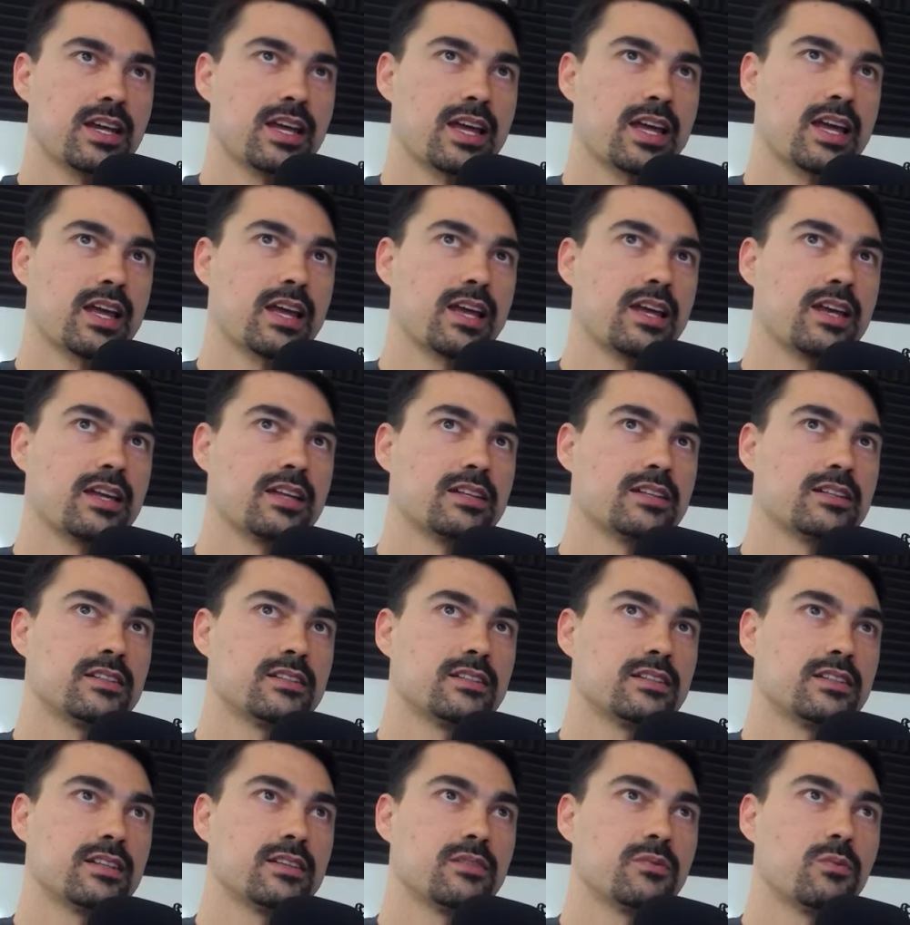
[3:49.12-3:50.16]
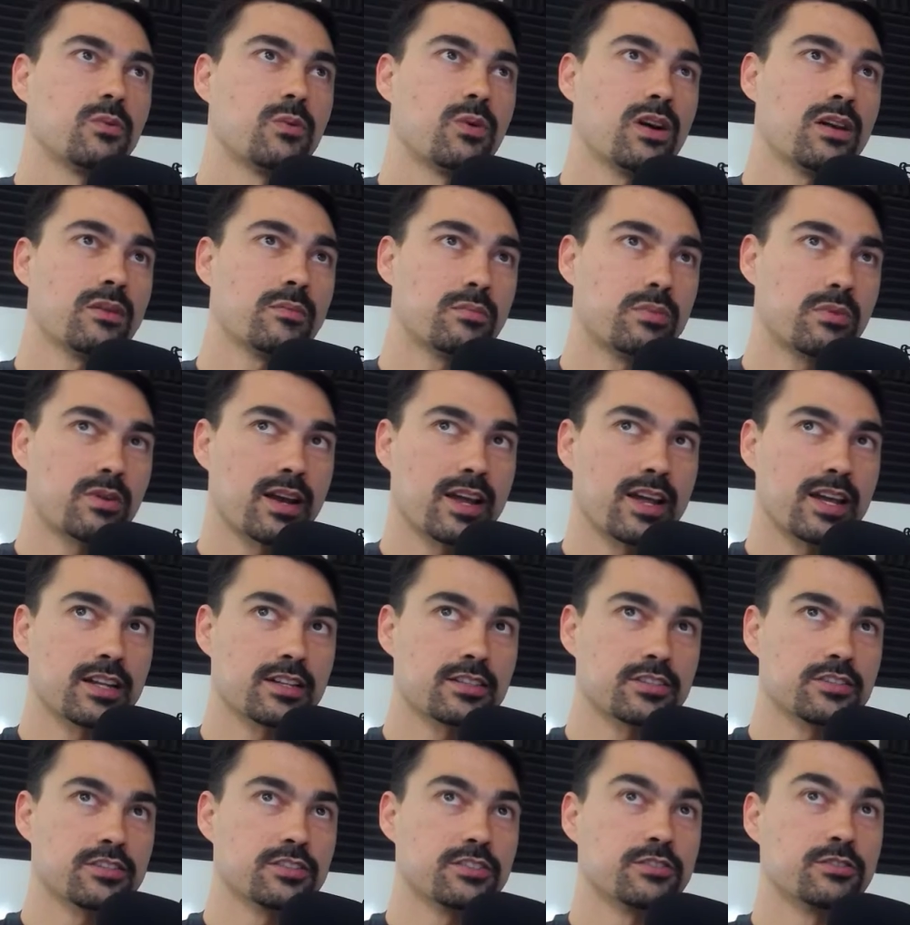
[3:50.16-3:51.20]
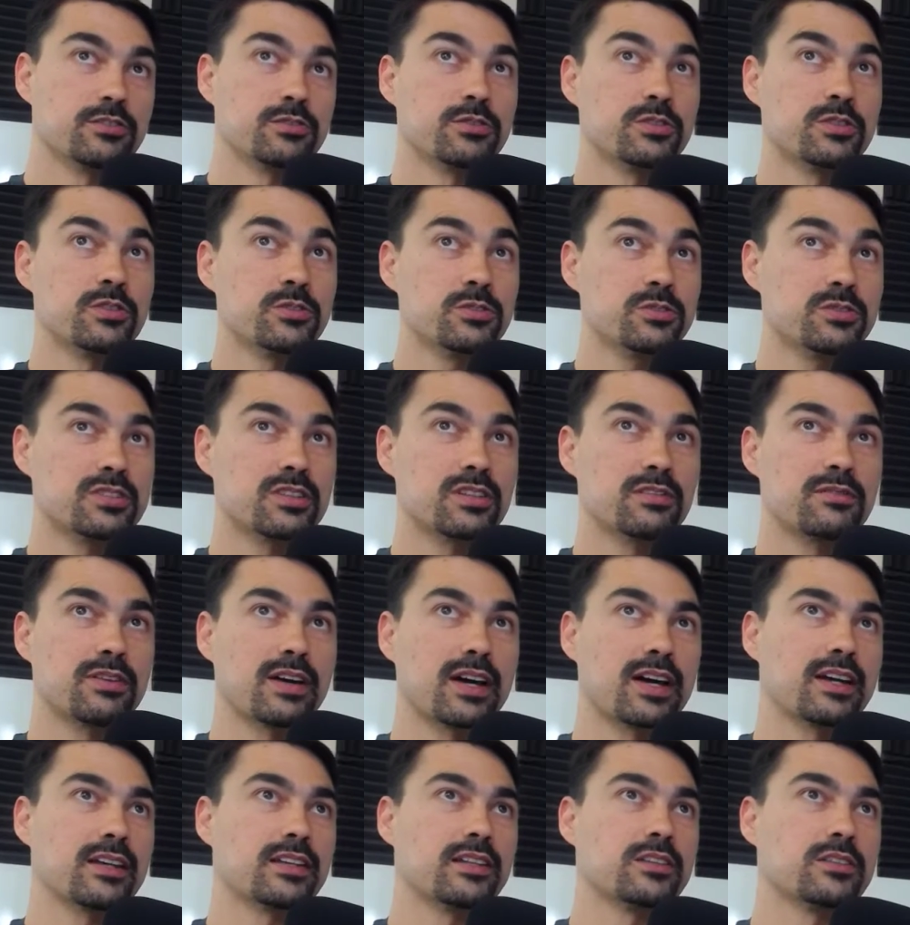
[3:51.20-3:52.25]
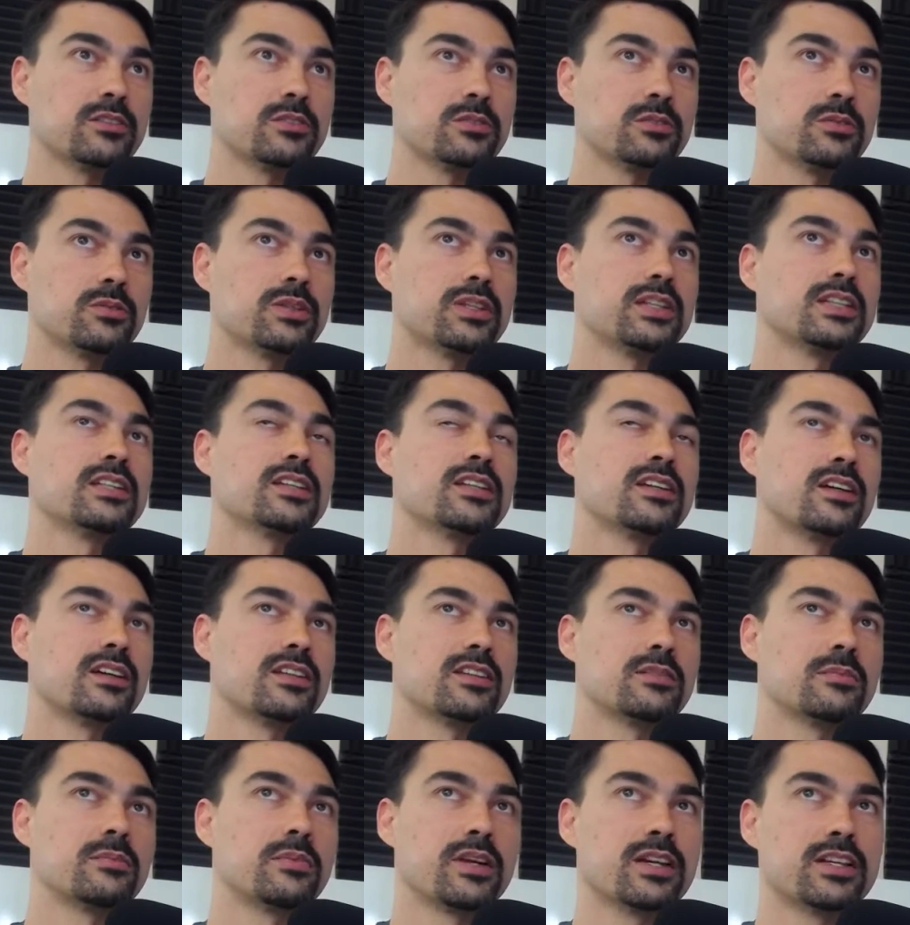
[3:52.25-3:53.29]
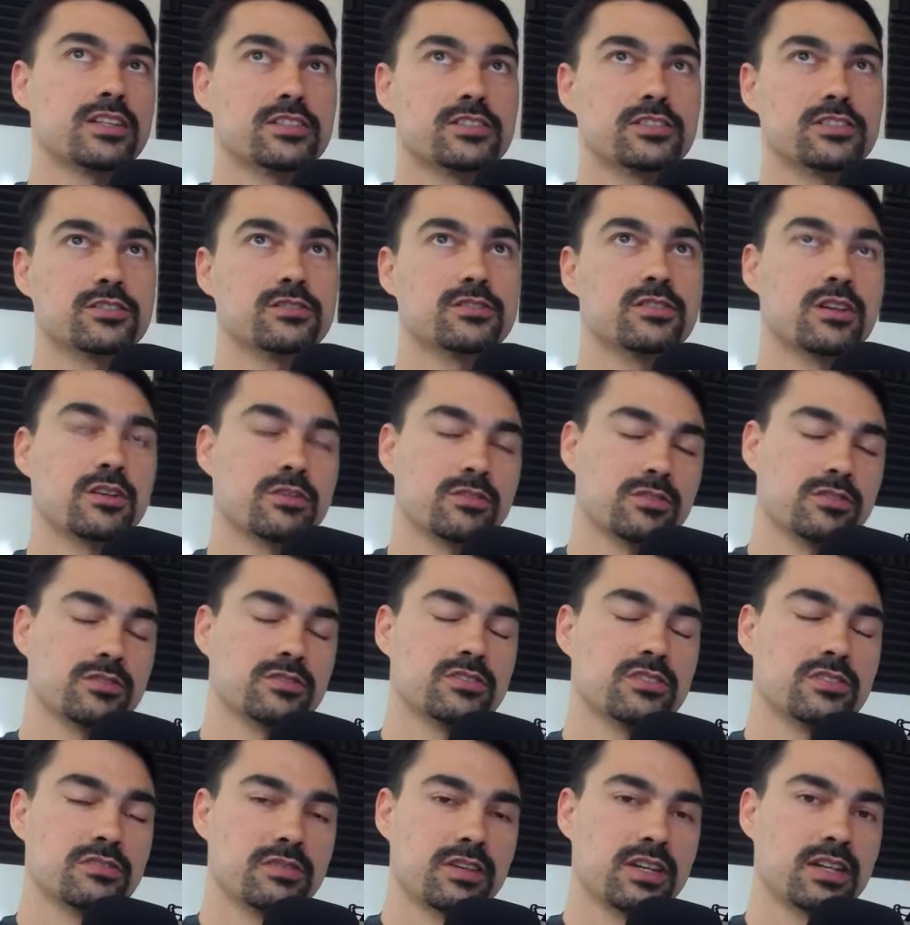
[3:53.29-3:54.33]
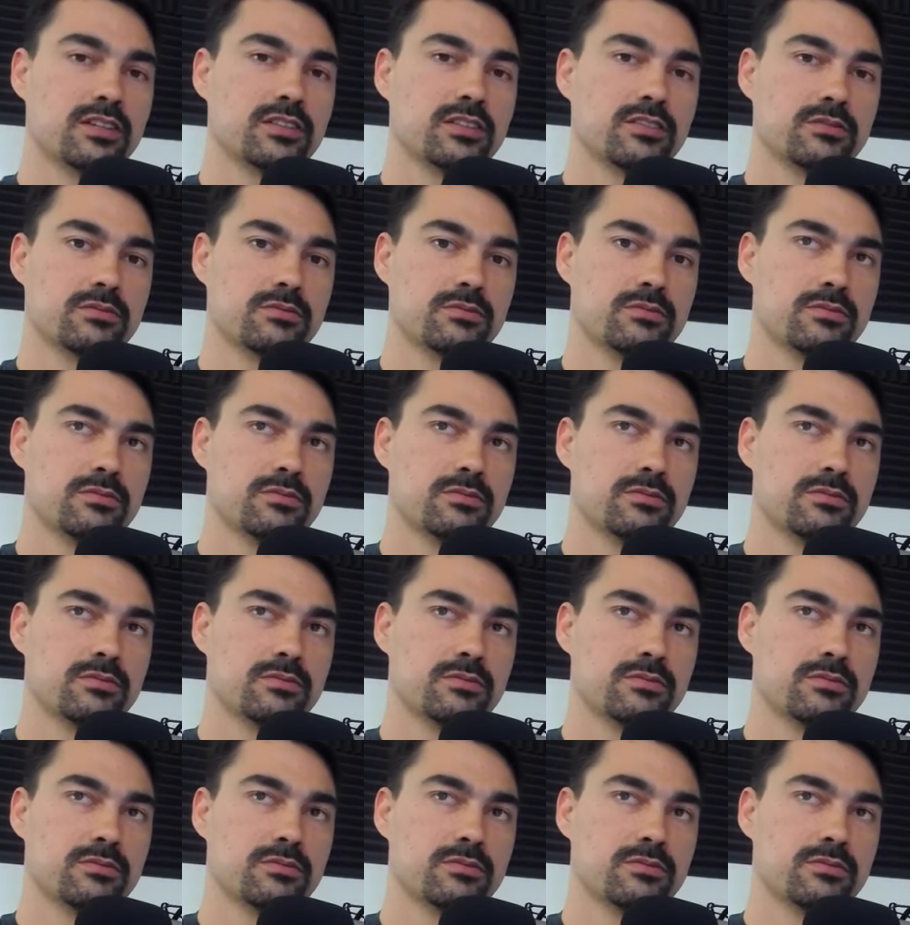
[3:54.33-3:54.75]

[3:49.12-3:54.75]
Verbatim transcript: and in one branch, you use the value, in the other branch, you don't use the value.